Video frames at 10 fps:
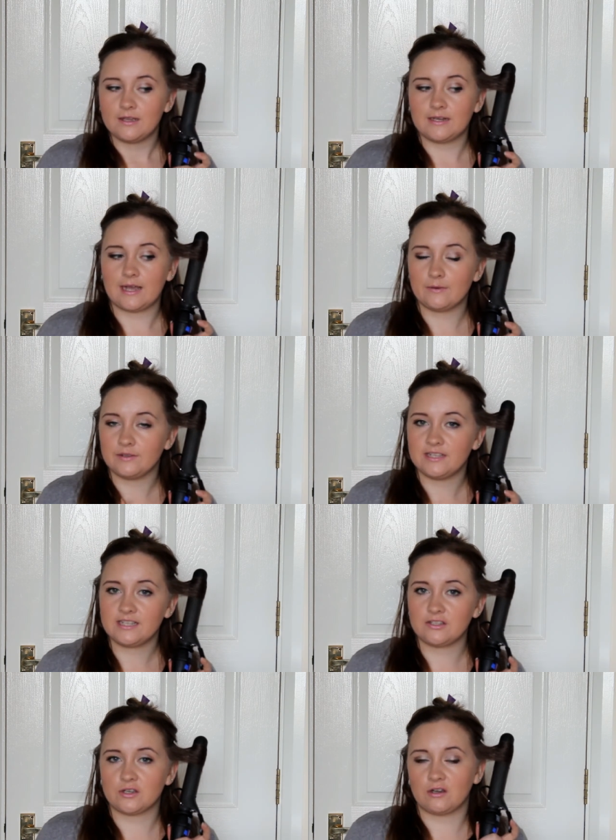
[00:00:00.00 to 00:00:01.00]
Now on
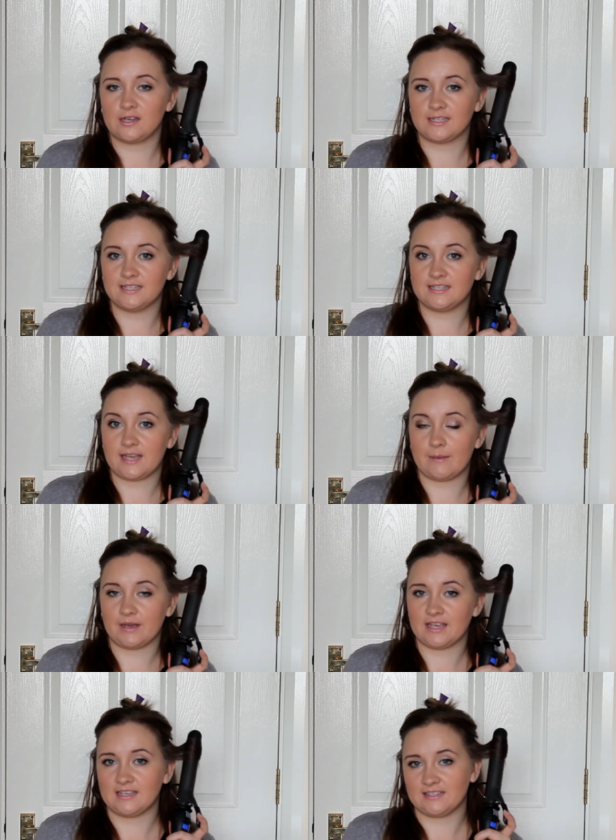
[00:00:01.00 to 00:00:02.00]
this tong I can set
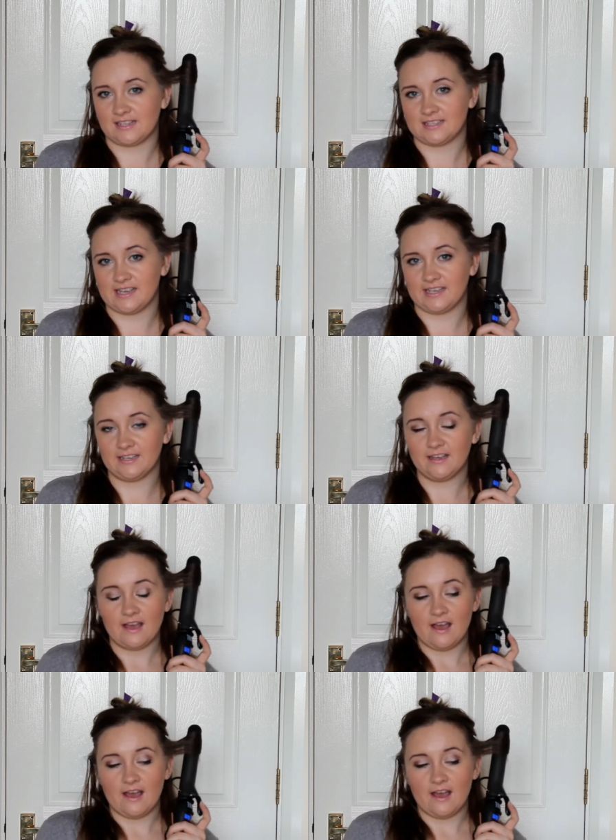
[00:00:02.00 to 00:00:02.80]
my heat setting,